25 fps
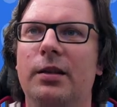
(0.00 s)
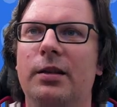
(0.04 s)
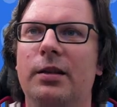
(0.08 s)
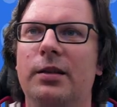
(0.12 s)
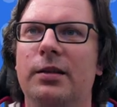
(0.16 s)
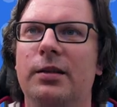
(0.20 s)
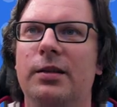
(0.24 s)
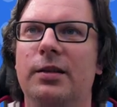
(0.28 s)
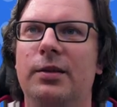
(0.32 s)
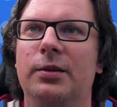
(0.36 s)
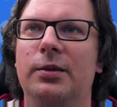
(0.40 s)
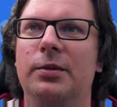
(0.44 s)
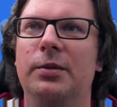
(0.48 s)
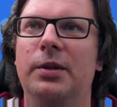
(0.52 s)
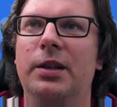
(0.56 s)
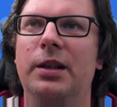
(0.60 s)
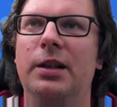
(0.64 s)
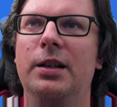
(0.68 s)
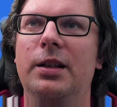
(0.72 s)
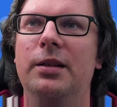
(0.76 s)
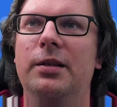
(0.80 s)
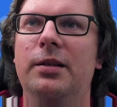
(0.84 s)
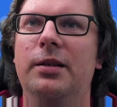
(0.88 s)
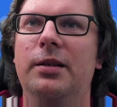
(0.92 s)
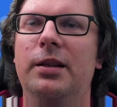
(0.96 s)
So
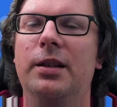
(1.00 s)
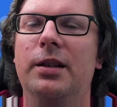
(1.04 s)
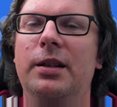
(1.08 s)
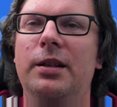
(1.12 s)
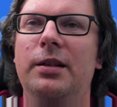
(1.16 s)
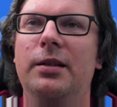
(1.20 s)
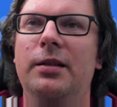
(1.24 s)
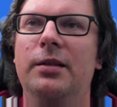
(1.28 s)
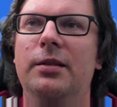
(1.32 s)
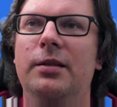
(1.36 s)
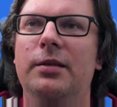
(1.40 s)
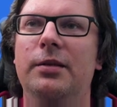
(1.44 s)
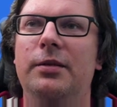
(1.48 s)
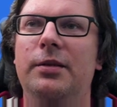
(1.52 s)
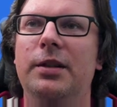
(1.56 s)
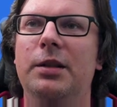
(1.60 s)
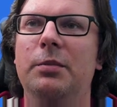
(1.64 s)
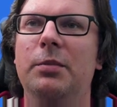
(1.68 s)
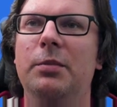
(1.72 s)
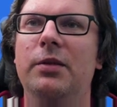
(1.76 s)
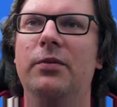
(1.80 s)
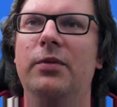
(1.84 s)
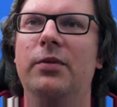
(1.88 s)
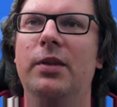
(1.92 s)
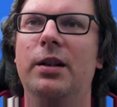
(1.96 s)
here in the
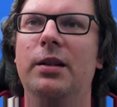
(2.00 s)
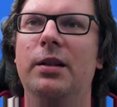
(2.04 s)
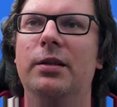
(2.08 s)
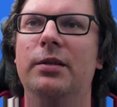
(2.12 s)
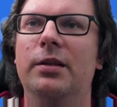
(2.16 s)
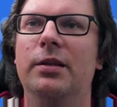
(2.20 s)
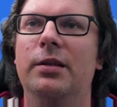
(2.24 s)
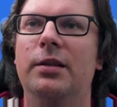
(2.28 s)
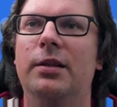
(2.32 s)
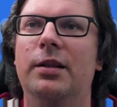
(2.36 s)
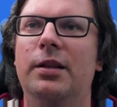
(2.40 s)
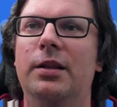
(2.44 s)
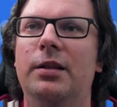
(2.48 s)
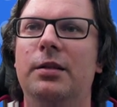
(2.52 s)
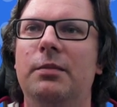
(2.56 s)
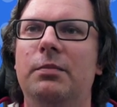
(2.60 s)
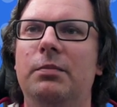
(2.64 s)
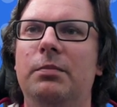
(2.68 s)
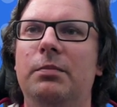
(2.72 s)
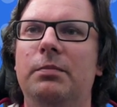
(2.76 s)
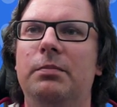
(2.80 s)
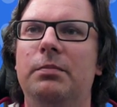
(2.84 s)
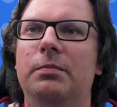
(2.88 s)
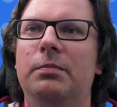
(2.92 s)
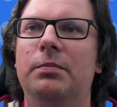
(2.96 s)
README file there are
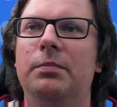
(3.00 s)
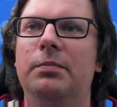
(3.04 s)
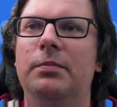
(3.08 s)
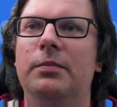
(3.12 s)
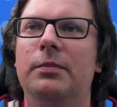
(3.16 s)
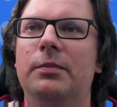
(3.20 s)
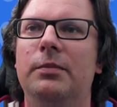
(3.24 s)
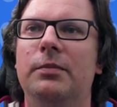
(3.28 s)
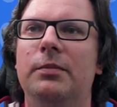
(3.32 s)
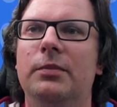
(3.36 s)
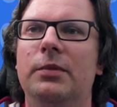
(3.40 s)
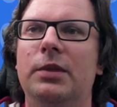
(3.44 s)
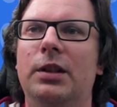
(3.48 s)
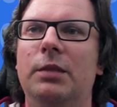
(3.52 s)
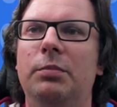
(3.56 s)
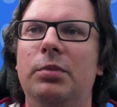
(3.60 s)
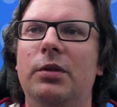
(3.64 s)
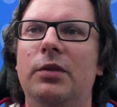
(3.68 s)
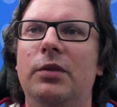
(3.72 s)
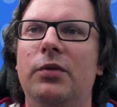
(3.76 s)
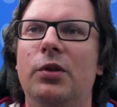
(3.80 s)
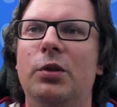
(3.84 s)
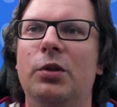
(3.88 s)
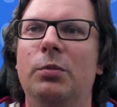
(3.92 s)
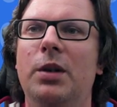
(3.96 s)
a couple
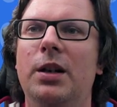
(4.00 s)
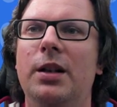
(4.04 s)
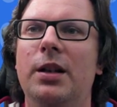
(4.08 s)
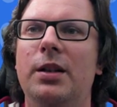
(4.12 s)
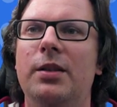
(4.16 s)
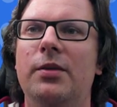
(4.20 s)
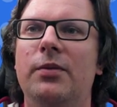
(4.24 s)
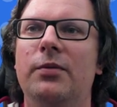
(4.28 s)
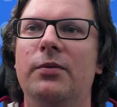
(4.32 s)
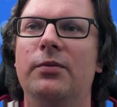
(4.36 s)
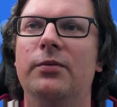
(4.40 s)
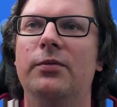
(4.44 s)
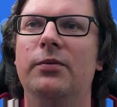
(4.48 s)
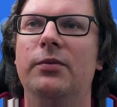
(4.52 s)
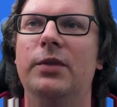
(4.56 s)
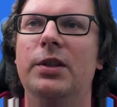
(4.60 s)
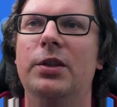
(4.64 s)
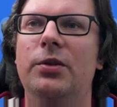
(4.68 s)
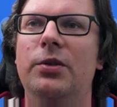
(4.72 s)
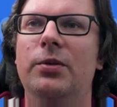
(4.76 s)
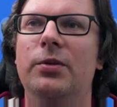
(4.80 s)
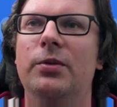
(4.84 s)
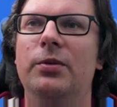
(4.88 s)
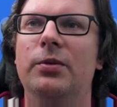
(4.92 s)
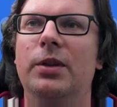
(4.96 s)
of commands
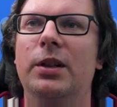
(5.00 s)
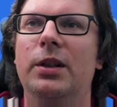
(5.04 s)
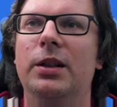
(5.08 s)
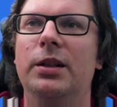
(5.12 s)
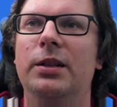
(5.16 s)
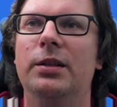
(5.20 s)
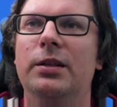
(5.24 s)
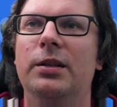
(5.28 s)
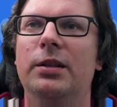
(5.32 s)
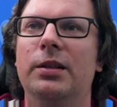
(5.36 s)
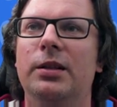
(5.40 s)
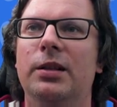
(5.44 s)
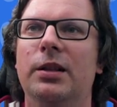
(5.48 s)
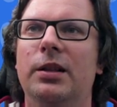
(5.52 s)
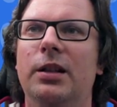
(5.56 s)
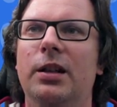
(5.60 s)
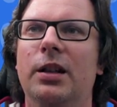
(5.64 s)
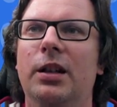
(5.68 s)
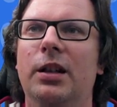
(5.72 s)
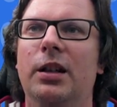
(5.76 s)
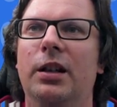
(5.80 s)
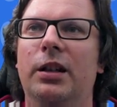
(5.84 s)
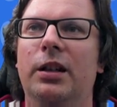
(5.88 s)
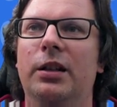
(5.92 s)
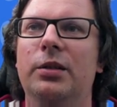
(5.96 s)
which you can
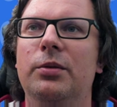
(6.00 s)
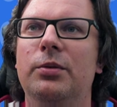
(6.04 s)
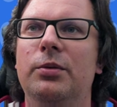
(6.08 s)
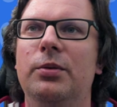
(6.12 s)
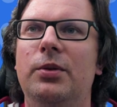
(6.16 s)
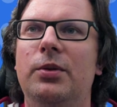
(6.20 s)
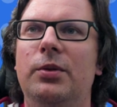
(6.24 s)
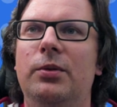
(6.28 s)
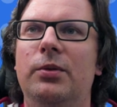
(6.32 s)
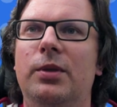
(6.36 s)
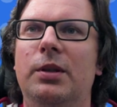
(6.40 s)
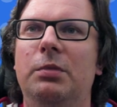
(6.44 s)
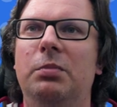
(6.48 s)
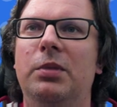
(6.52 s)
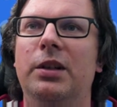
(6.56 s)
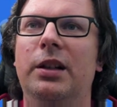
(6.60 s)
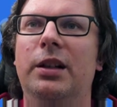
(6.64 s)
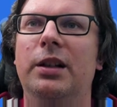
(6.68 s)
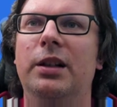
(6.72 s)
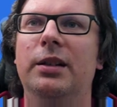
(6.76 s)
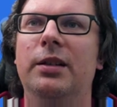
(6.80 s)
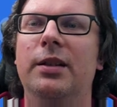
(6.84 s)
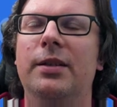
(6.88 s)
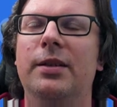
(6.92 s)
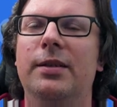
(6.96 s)
use to
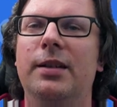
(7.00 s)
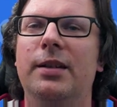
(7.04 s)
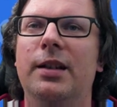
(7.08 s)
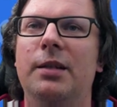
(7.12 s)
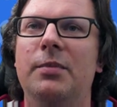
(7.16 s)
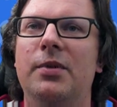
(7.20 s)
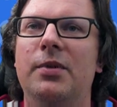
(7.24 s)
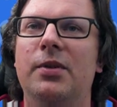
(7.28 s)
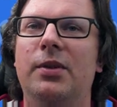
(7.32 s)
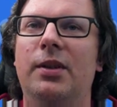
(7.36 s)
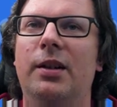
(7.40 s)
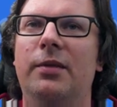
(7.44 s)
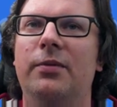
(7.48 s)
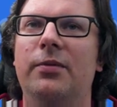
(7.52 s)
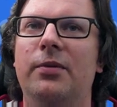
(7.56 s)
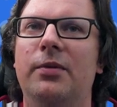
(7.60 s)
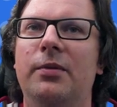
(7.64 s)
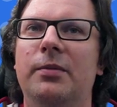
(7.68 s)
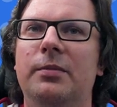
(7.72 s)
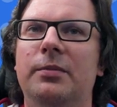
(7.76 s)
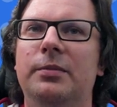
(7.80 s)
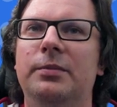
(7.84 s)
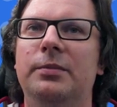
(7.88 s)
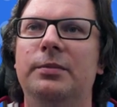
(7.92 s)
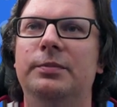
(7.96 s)
replicate the same stuff
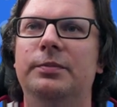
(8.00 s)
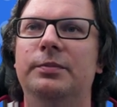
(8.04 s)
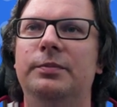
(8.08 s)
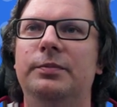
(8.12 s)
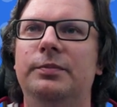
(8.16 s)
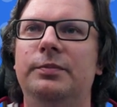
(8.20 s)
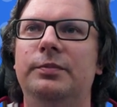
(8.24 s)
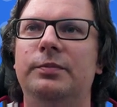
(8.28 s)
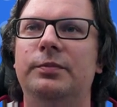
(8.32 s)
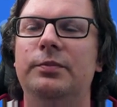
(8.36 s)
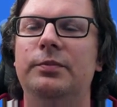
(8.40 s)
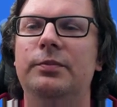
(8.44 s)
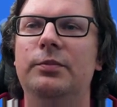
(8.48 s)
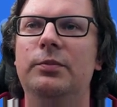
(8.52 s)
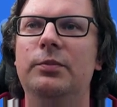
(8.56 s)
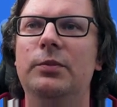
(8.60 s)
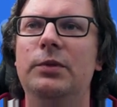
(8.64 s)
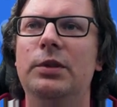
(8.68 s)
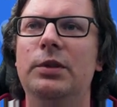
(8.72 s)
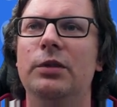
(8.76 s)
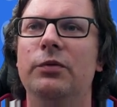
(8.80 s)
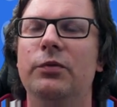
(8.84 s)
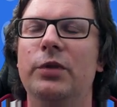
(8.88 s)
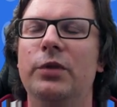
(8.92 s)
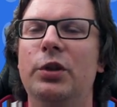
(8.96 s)

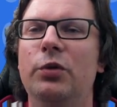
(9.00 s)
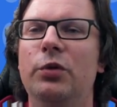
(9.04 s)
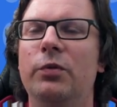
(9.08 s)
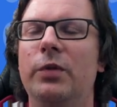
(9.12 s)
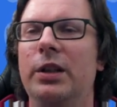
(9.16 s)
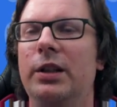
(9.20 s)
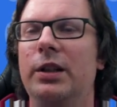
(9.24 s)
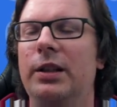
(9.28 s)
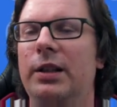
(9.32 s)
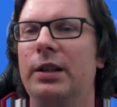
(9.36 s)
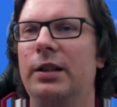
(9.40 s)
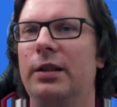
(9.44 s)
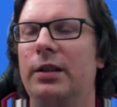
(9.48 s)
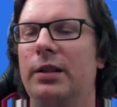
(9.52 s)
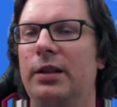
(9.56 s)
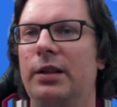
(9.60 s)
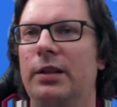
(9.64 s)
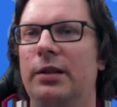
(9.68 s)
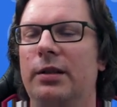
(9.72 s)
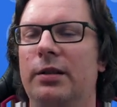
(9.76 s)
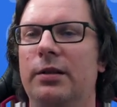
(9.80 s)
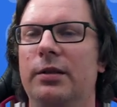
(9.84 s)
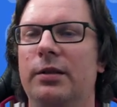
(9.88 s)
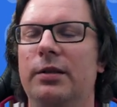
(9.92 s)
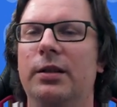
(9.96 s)
which we did in
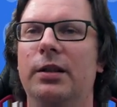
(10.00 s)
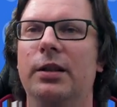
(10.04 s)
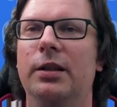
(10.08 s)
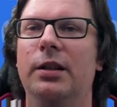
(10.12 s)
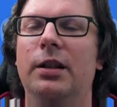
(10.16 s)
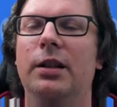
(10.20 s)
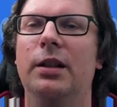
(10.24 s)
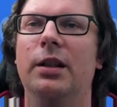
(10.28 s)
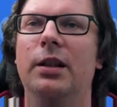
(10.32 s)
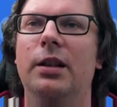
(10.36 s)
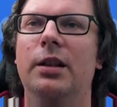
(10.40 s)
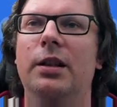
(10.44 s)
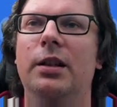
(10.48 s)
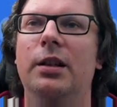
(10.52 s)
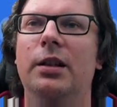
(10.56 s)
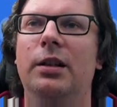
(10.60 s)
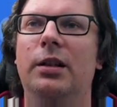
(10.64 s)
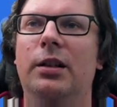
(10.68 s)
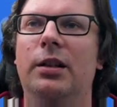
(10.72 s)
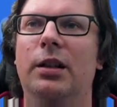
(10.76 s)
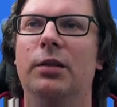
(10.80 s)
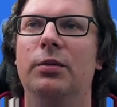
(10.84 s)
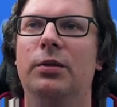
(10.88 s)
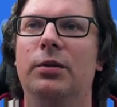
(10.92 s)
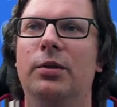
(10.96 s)
the
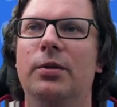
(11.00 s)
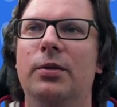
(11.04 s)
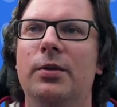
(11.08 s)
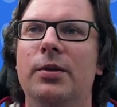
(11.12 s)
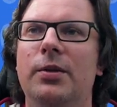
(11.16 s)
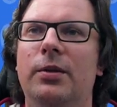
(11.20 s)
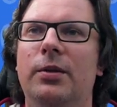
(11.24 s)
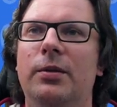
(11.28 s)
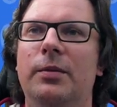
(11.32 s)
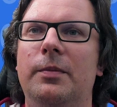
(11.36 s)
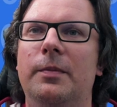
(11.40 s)
Cloud Console.